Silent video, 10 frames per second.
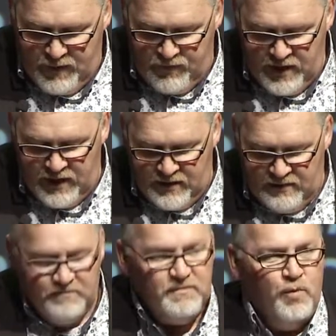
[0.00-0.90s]
really
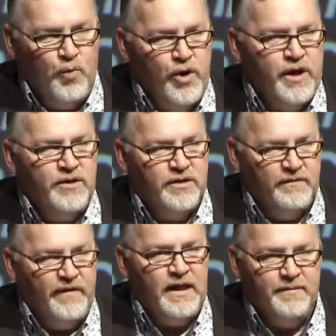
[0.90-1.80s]
working to
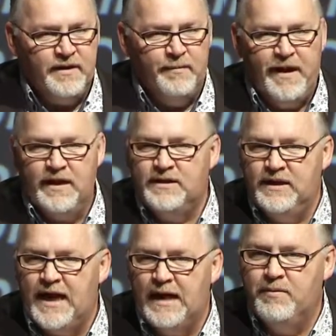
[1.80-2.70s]
develop the capacity and
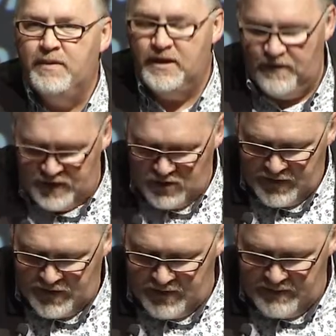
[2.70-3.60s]
capability of these
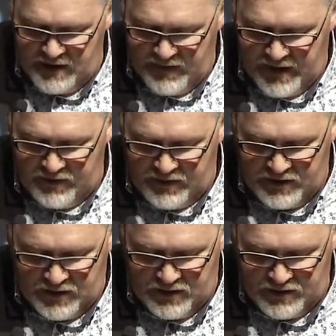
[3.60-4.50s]
off-site manufacturing
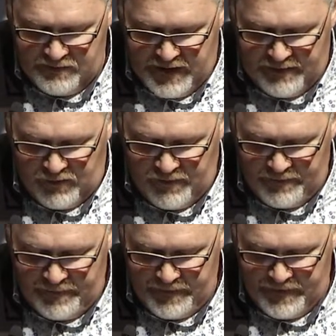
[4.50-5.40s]
solution people.
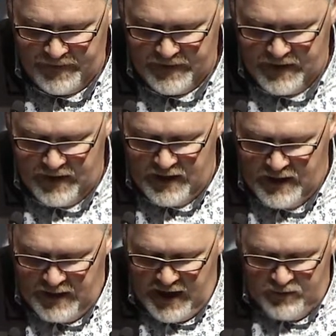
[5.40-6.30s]

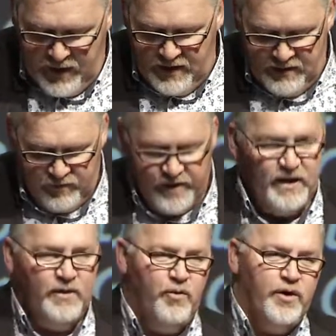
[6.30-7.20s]
And we're
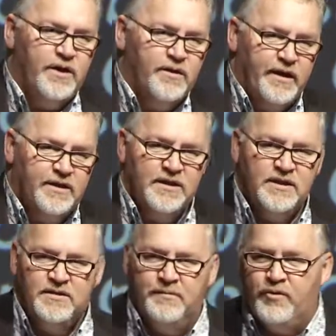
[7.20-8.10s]
really working on our
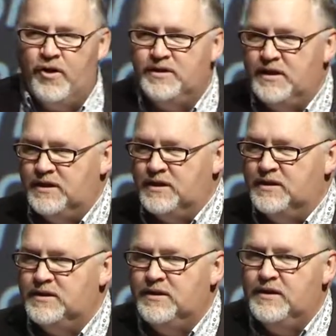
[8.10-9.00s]
systems and
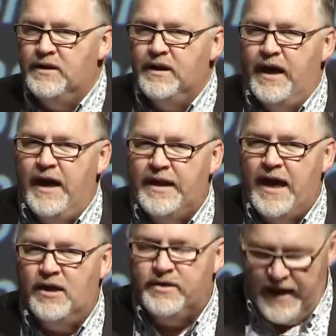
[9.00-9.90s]
processes and
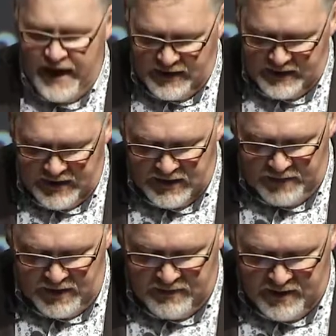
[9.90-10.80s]
how to access
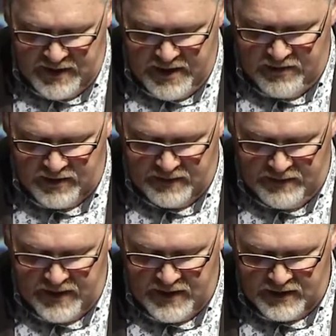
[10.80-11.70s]
building materials and
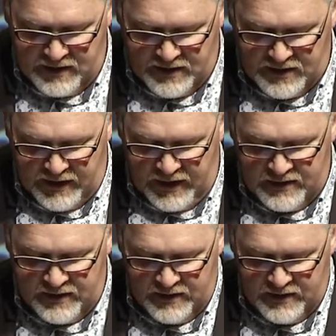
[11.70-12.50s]
methods to select